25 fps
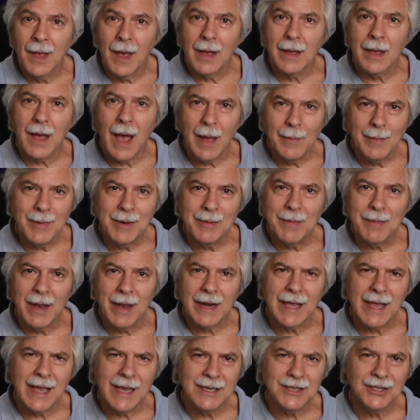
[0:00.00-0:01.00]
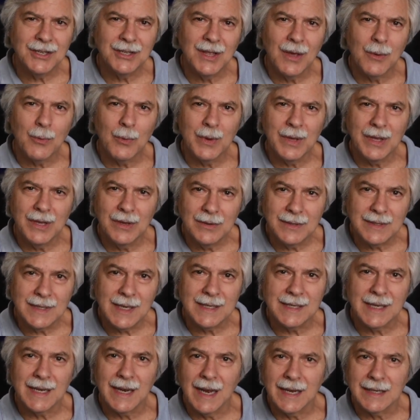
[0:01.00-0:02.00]
A common medication that we
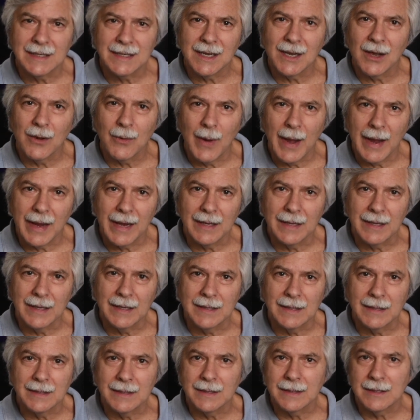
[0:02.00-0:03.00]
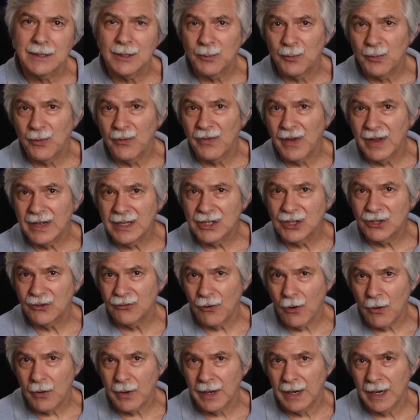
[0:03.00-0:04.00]
use as an anticoagulant to prevent
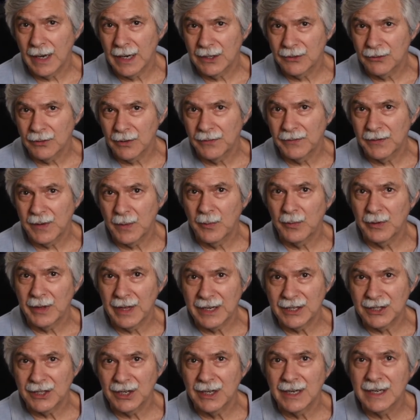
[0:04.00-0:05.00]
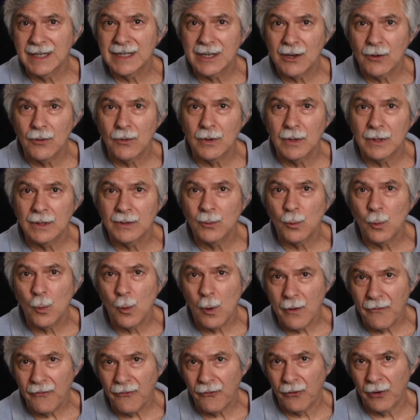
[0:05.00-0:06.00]
stroke in atrial fibrillation is called
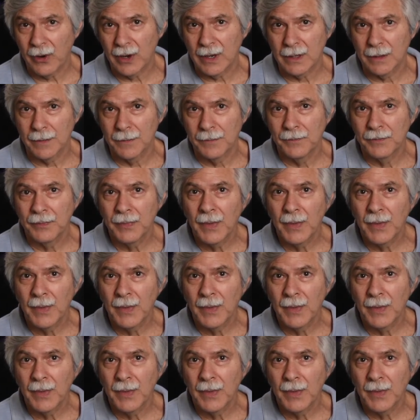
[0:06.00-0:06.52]
warfarin.